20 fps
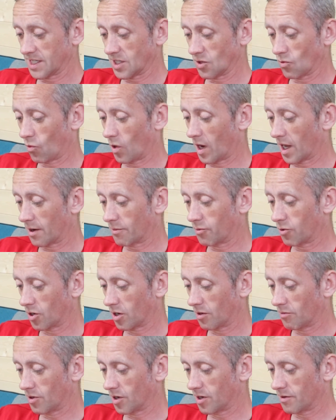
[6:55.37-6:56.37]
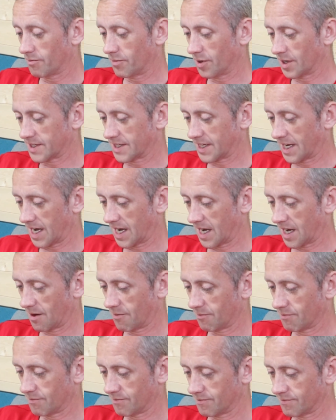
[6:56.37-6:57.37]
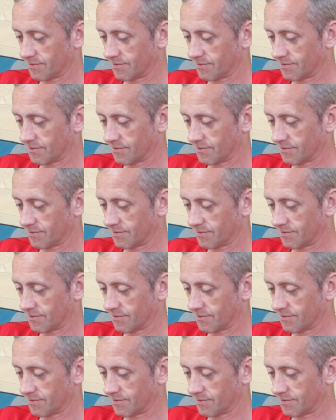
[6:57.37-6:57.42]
he's a water Pokemon, but um,